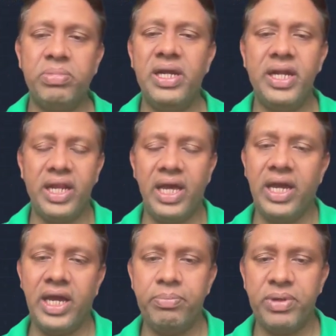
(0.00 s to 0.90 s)
build an
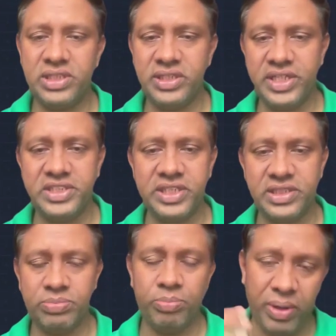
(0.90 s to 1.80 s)
AI presentations,